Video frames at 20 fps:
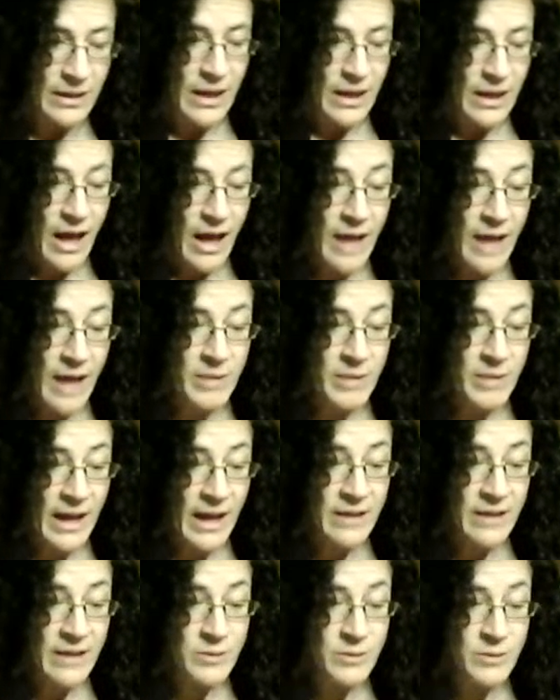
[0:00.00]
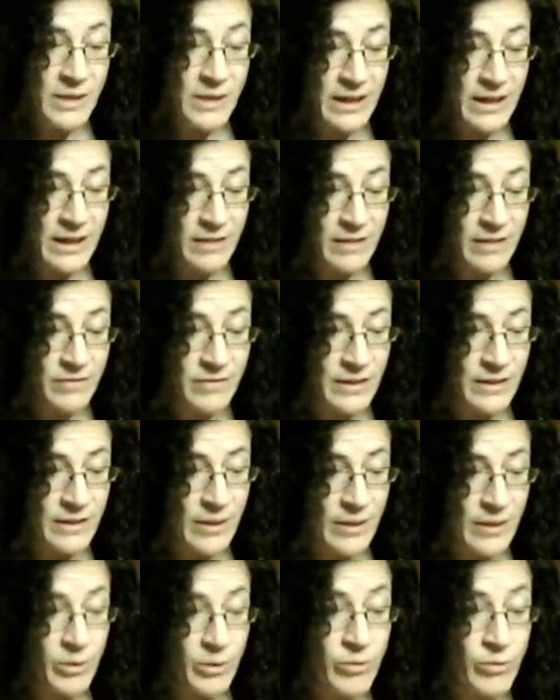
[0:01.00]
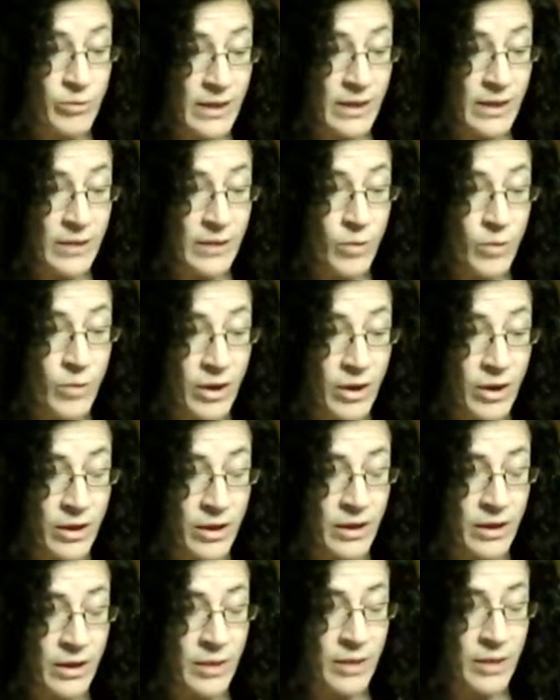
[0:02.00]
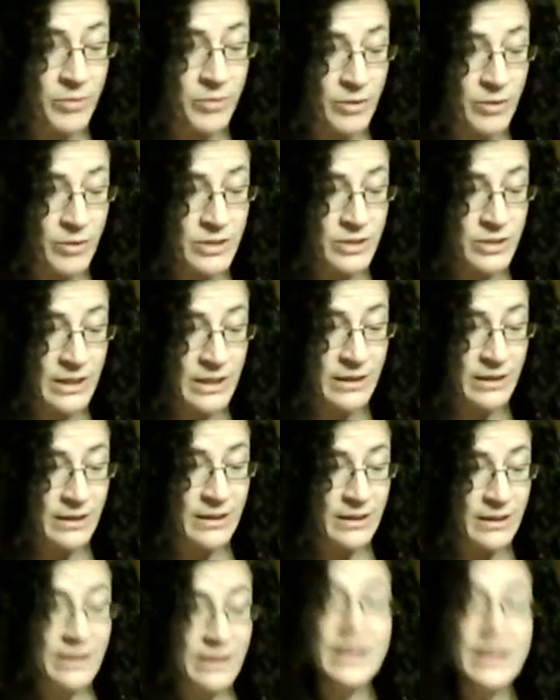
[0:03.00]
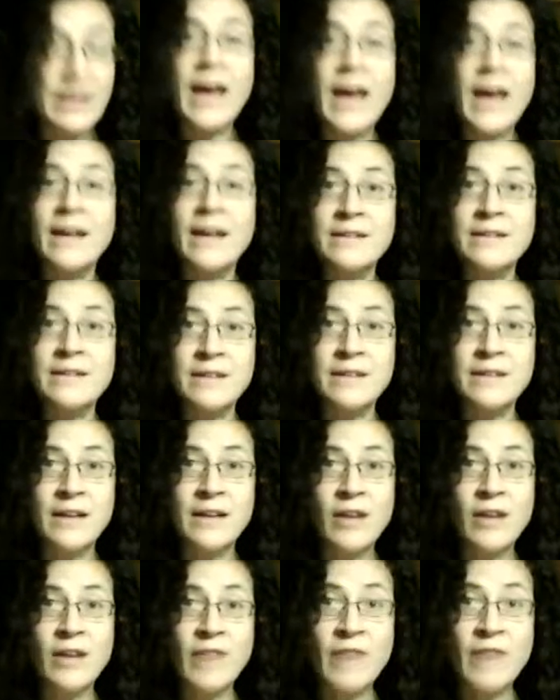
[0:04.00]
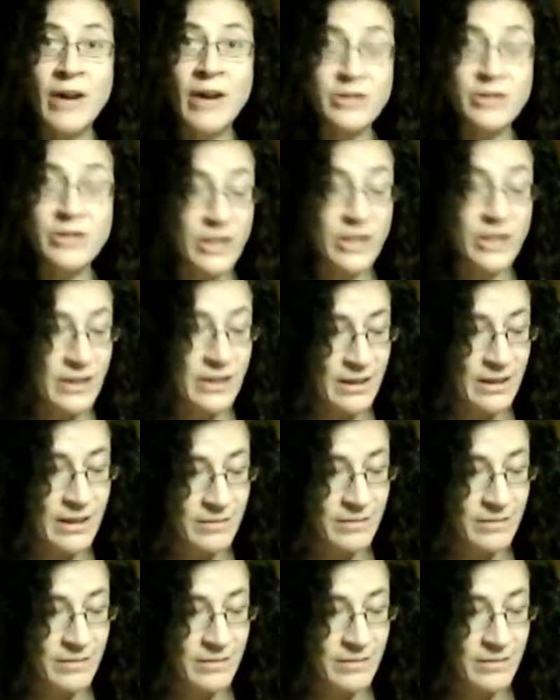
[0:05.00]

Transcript: I began to believe that we really were approaching the end of our journey.